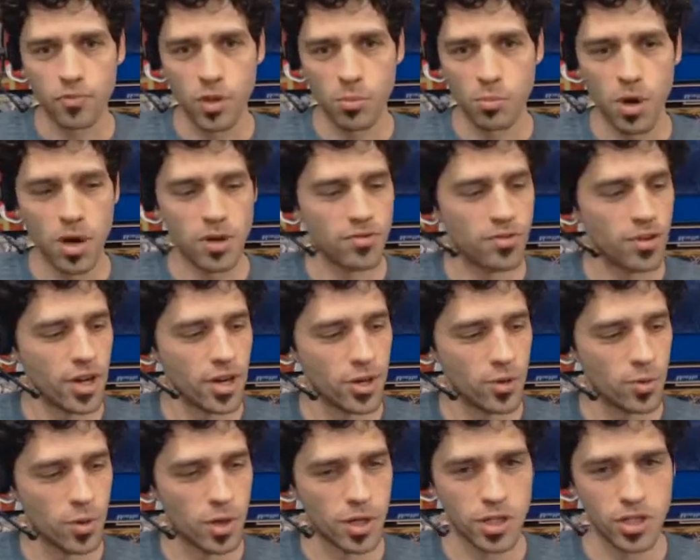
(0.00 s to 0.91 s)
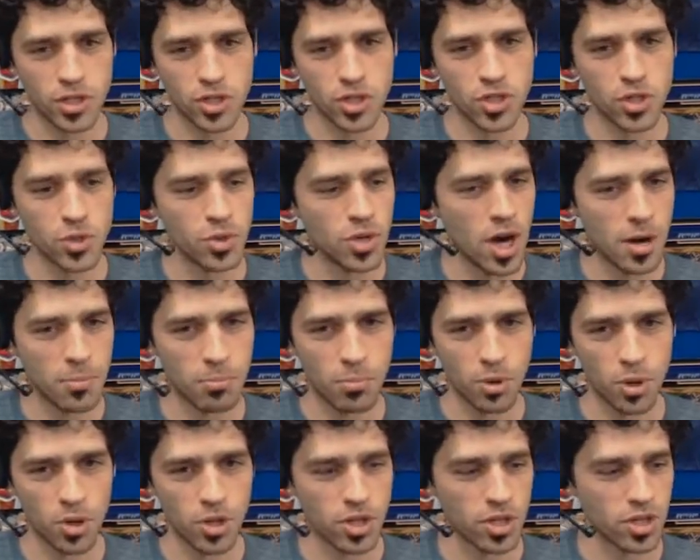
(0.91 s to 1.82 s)
My final one is, do not
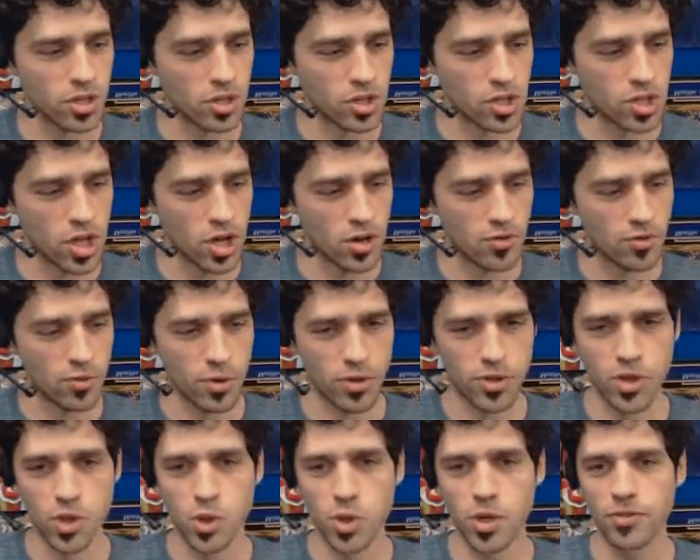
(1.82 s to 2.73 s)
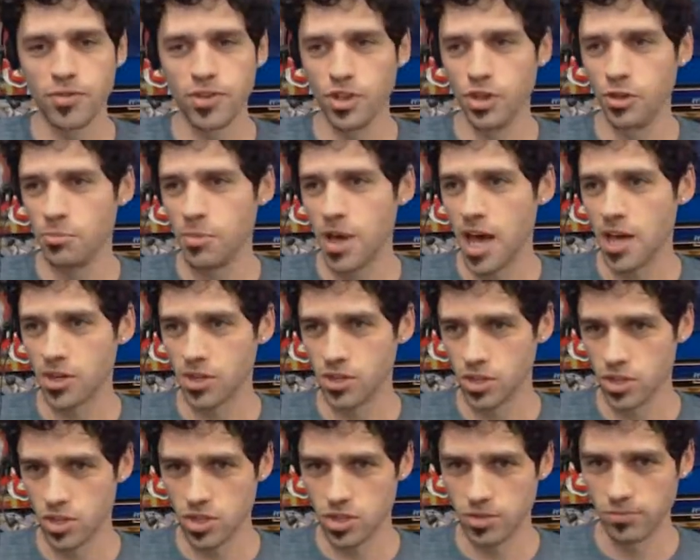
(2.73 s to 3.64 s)
burden yourself with trivial
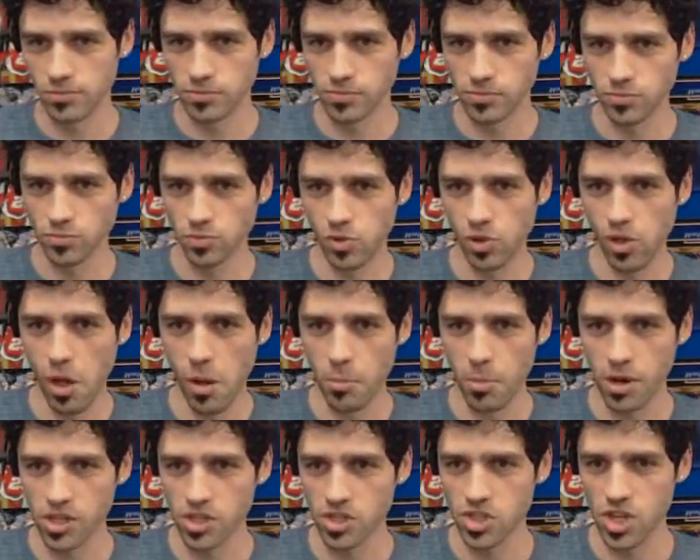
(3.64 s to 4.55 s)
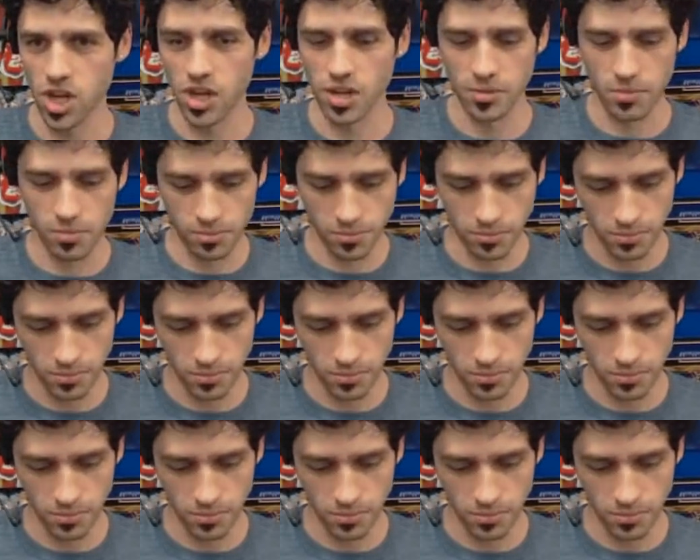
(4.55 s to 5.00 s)
matters, my son.